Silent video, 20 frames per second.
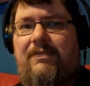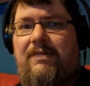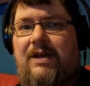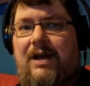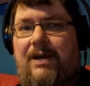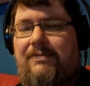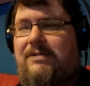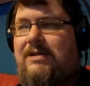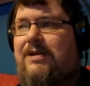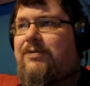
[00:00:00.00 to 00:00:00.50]

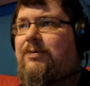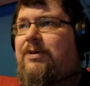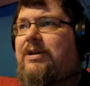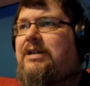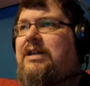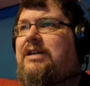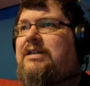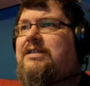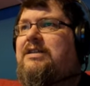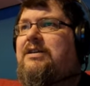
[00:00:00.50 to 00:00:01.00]
up to three
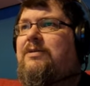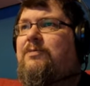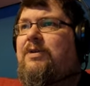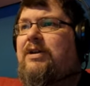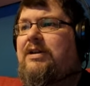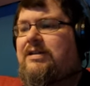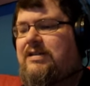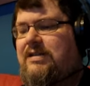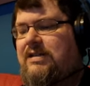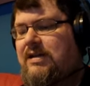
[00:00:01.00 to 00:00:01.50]
discs at
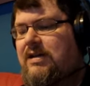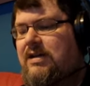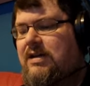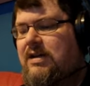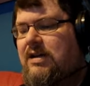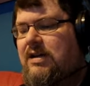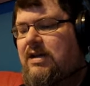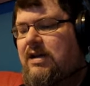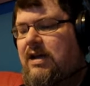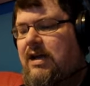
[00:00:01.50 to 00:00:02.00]
once.
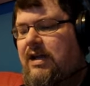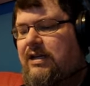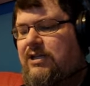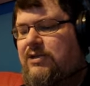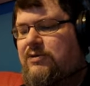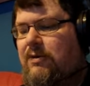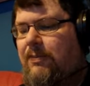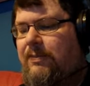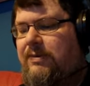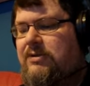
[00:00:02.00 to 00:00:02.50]
And you
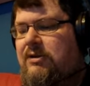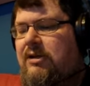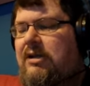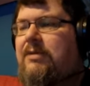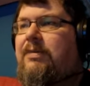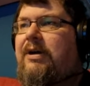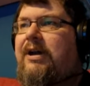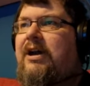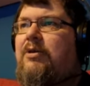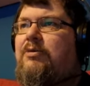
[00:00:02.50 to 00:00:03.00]
swap between
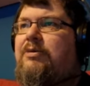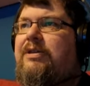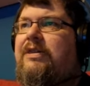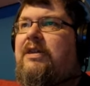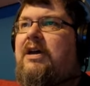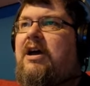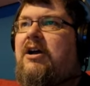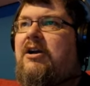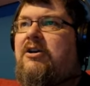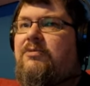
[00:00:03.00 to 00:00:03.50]
them by holding
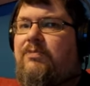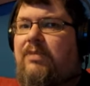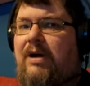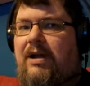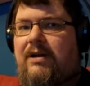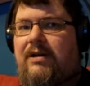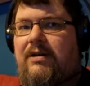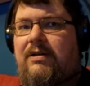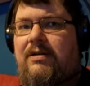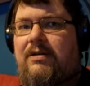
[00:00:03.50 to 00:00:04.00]
the home
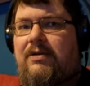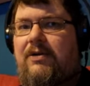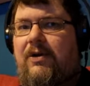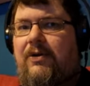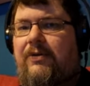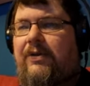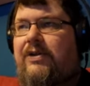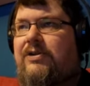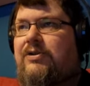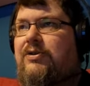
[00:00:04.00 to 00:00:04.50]
button
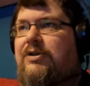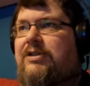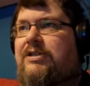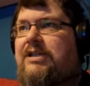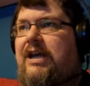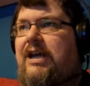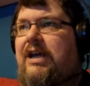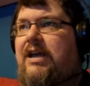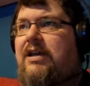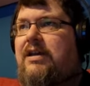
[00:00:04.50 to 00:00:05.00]
on the
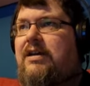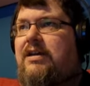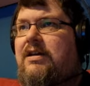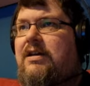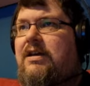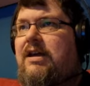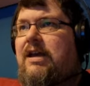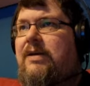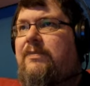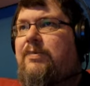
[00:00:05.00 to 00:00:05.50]
joystick
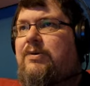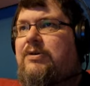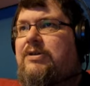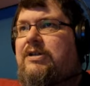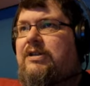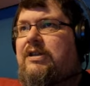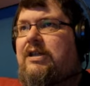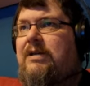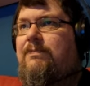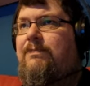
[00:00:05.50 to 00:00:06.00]
and
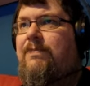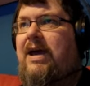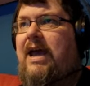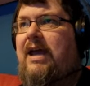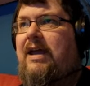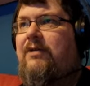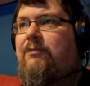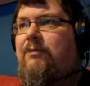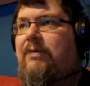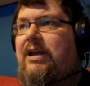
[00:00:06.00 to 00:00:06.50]
pushing the
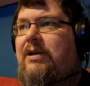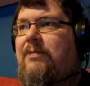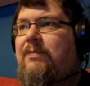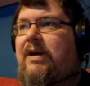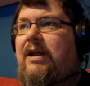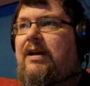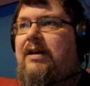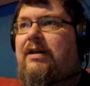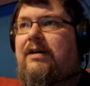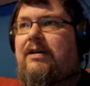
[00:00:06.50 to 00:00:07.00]
back ring
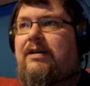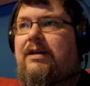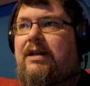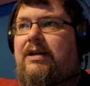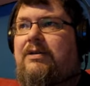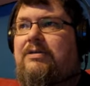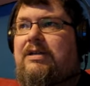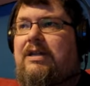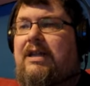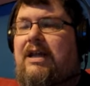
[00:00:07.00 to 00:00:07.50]
button. And
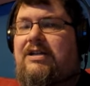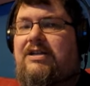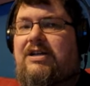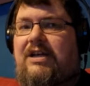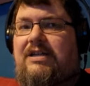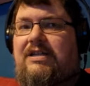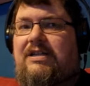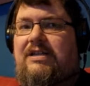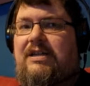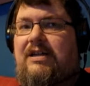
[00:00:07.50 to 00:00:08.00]
you'll see that
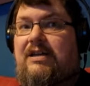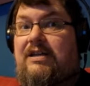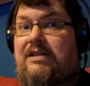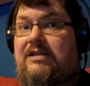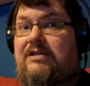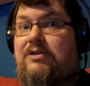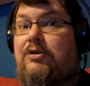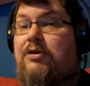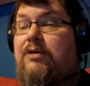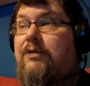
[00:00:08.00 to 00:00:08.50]
changes to
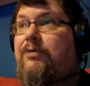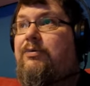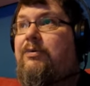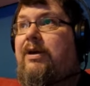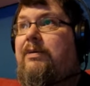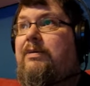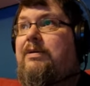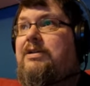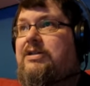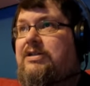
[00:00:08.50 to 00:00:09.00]
disc two or
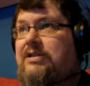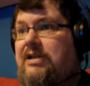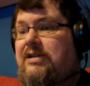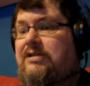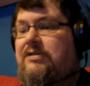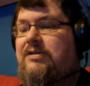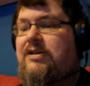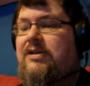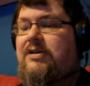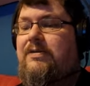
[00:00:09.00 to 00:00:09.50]
three, which is
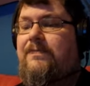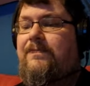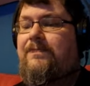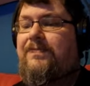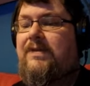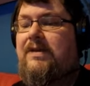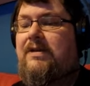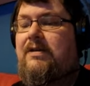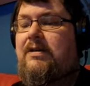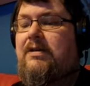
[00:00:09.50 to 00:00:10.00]
disc two.
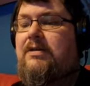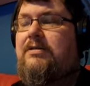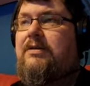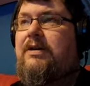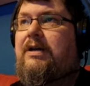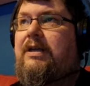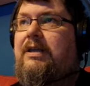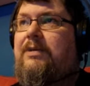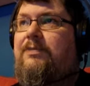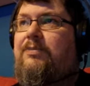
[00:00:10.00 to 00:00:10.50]
So
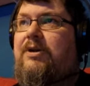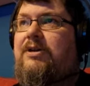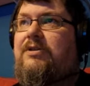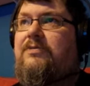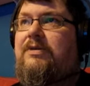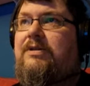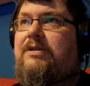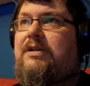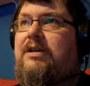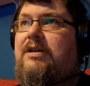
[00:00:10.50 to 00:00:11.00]
I can then
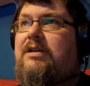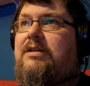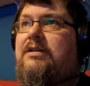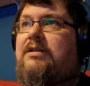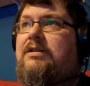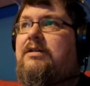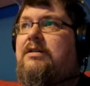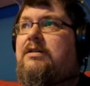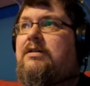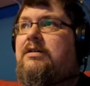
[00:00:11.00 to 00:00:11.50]
press return
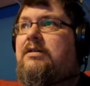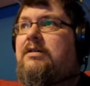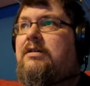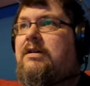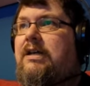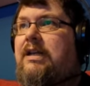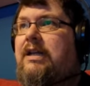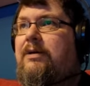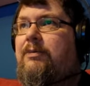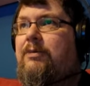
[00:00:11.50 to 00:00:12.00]

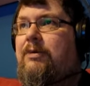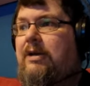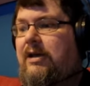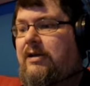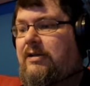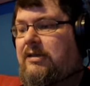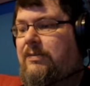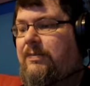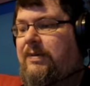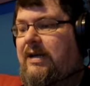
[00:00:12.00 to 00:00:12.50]
and that will
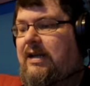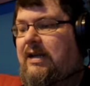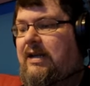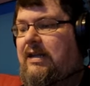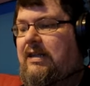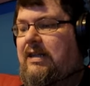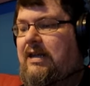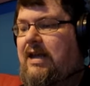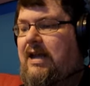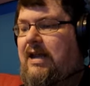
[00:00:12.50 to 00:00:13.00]
load the beginning
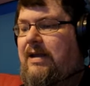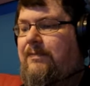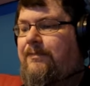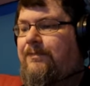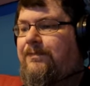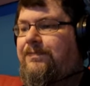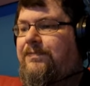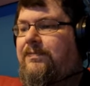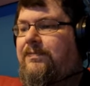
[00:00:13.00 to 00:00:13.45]
of the game.